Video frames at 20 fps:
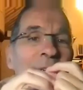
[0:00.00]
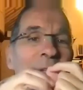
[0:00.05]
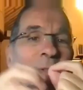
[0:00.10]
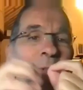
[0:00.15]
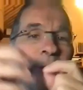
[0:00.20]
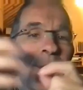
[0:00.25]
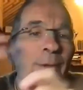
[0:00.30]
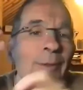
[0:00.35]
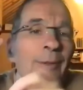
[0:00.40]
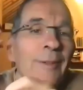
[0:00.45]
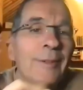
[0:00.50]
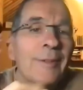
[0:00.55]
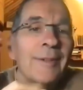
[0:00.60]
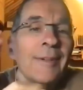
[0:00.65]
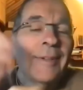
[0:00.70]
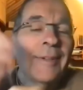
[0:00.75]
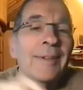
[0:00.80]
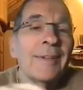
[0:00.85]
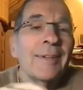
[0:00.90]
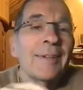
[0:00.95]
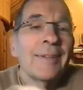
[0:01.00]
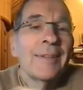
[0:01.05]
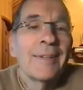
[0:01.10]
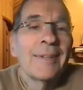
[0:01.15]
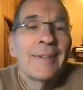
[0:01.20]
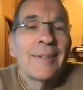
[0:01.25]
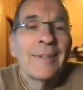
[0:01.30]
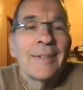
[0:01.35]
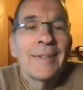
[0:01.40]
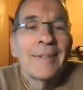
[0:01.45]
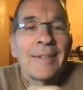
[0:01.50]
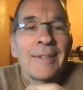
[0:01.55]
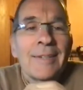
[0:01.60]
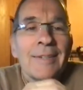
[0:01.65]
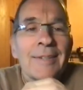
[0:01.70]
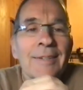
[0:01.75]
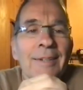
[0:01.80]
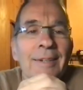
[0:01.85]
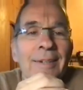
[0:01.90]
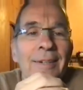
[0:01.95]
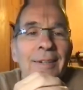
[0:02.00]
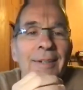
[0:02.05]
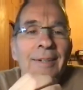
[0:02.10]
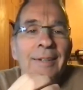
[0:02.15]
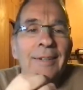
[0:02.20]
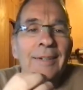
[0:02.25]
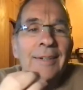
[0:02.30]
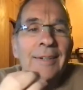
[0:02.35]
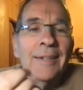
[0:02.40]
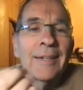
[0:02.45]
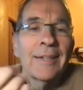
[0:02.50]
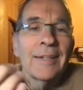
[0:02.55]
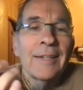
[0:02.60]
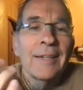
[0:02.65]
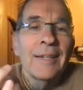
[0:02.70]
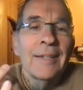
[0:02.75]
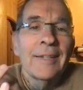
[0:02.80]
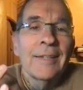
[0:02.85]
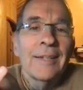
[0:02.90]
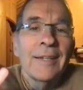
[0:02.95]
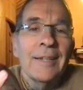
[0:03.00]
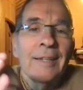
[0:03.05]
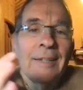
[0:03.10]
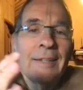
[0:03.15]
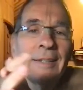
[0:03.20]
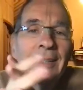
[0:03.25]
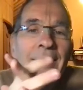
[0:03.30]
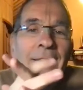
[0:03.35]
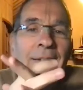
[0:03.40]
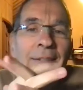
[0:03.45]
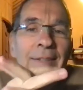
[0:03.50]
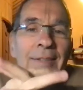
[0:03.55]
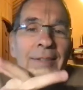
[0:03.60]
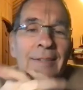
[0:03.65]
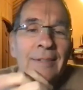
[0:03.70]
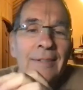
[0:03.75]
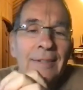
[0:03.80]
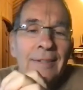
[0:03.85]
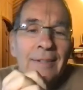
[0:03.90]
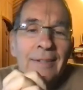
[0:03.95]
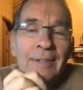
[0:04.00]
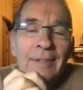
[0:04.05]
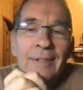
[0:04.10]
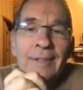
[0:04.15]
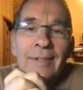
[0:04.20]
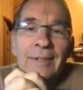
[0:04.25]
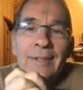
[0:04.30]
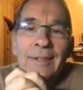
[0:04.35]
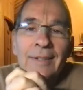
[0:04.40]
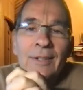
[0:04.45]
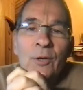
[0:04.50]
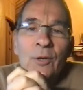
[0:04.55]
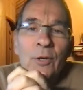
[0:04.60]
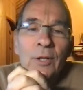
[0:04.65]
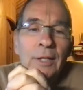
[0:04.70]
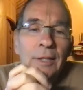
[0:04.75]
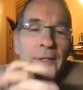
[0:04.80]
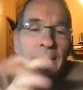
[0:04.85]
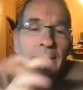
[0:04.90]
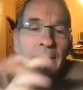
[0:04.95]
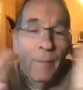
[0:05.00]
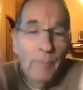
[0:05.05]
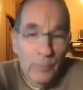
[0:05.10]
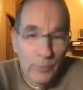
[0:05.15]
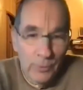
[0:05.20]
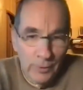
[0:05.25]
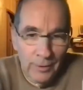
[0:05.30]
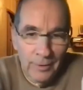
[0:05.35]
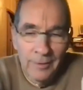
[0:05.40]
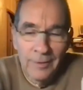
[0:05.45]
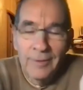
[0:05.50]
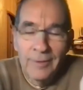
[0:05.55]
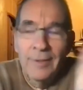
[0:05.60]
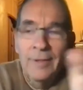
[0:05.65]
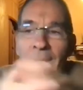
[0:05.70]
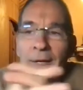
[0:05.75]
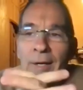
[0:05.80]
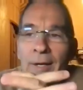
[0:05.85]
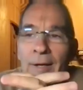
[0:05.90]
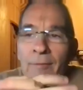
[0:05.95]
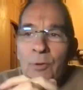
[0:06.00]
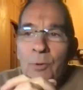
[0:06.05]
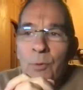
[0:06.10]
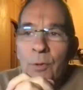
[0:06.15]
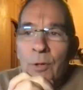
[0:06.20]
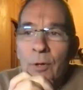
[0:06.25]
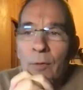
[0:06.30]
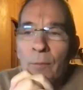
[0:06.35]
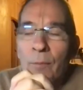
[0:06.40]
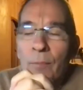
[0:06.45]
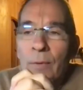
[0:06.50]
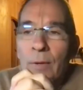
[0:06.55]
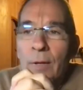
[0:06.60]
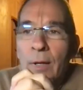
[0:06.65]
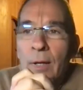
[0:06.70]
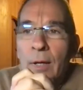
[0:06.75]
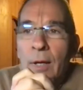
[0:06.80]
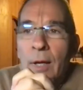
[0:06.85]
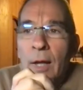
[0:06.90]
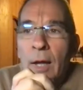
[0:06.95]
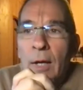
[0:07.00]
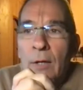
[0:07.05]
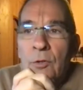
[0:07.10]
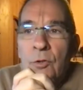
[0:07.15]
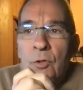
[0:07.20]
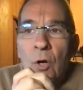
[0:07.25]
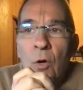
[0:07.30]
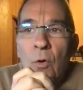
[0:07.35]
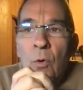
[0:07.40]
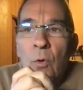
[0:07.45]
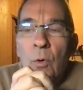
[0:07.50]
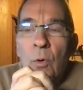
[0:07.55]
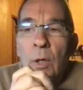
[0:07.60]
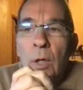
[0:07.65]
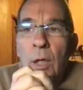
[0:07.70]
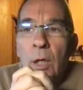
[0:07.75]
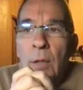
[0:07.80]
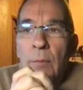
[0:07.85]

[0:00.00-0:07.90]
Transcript: So it's going to get captured, if you will. So